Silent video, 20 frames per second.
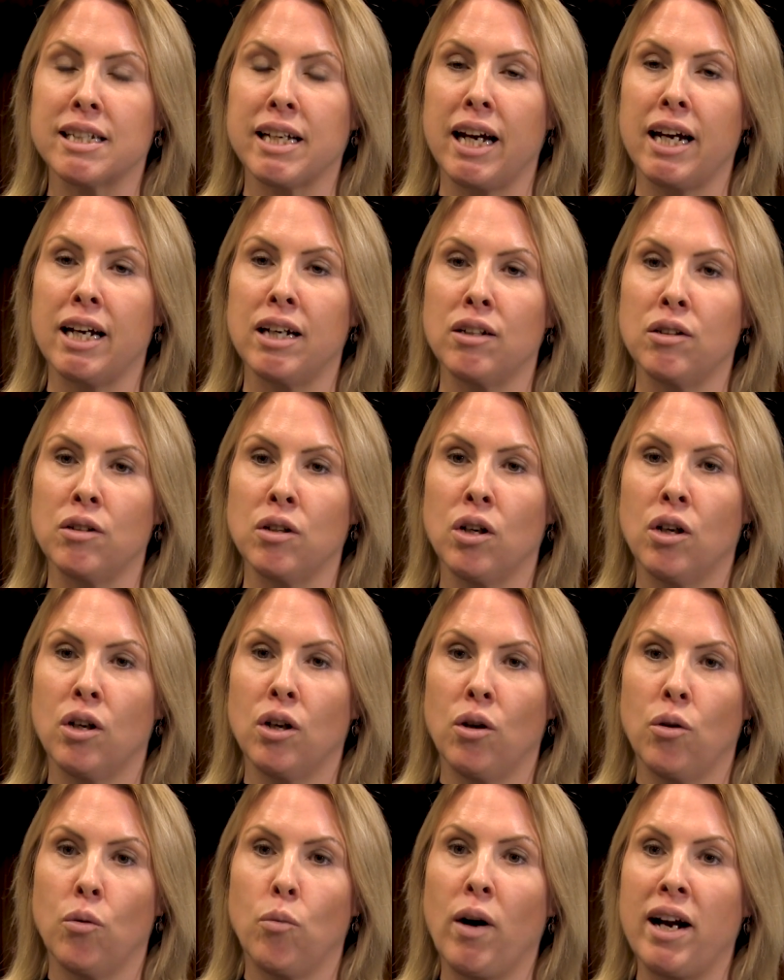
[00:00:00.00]
scale
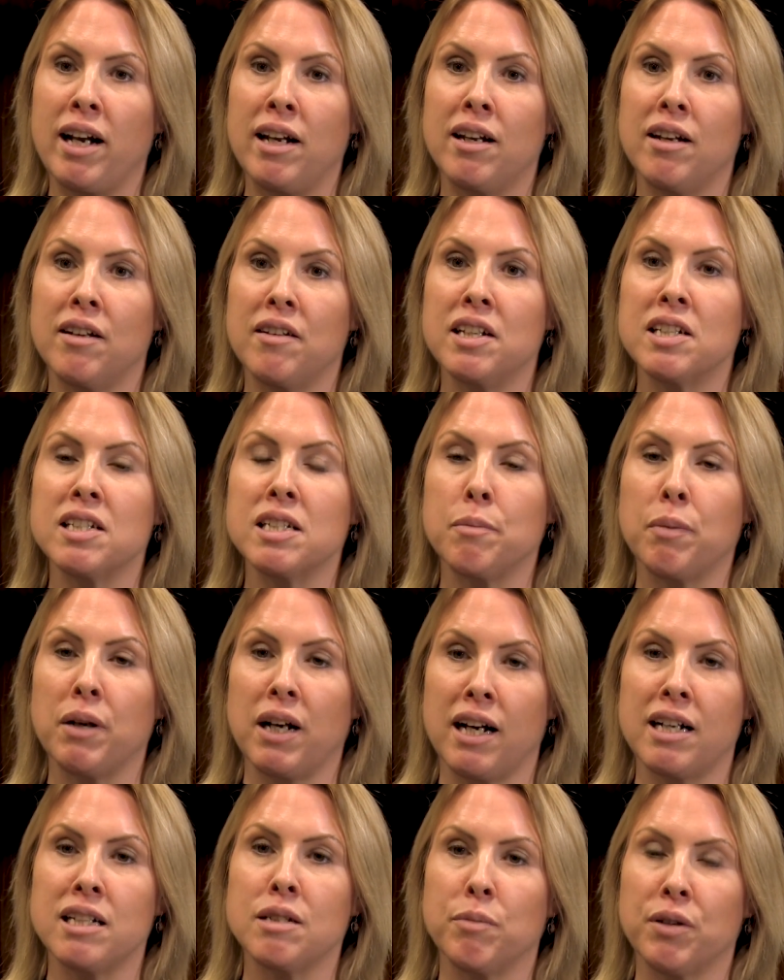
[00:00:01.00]
when the
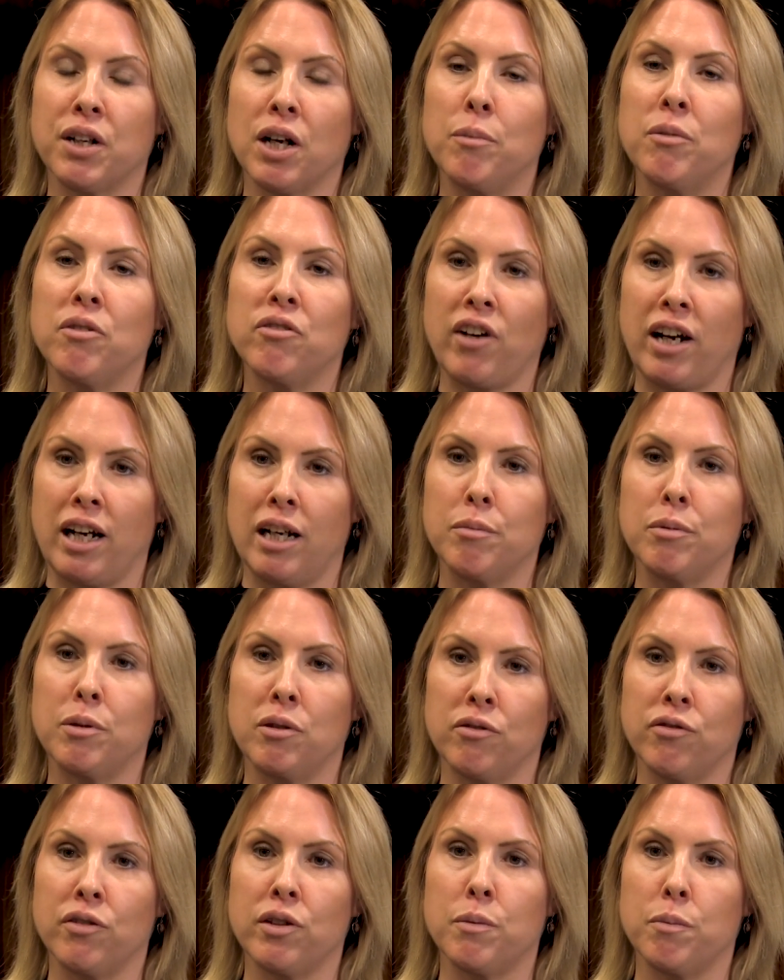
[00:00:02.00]
supplies become
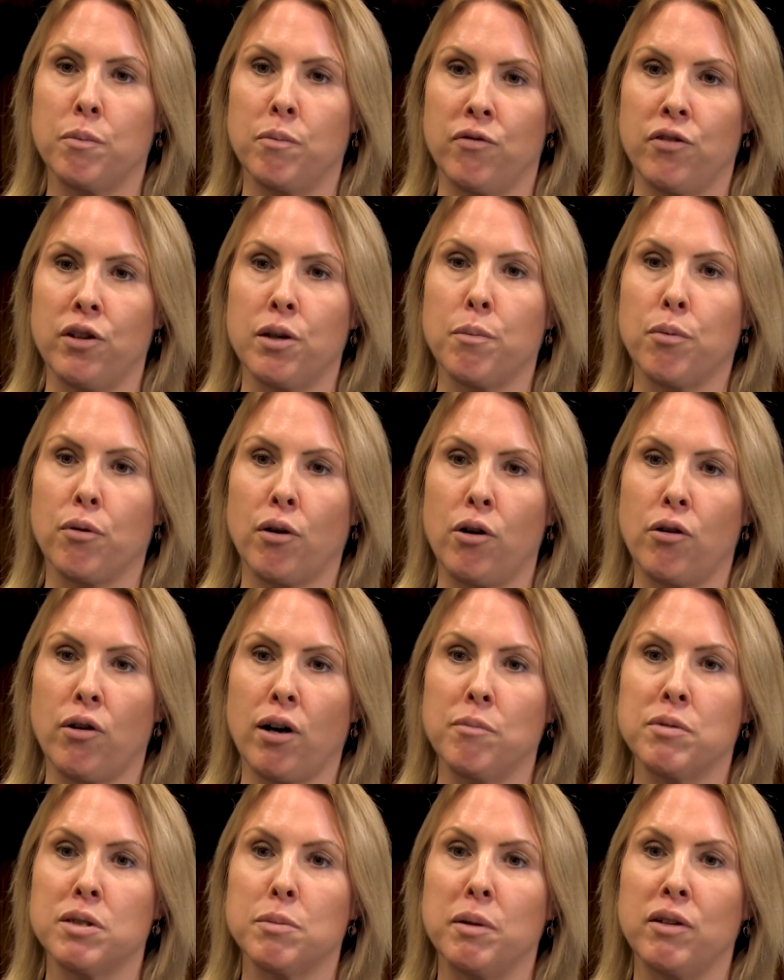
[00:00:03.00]
available for the, for the
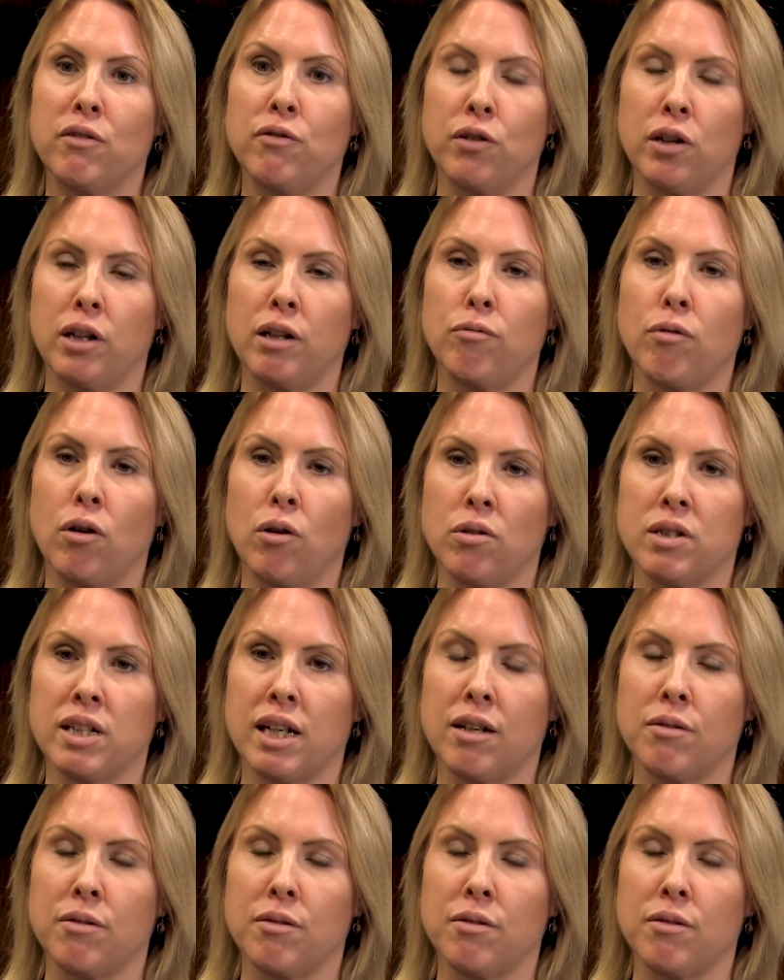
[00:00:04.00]
programme to be fully rolled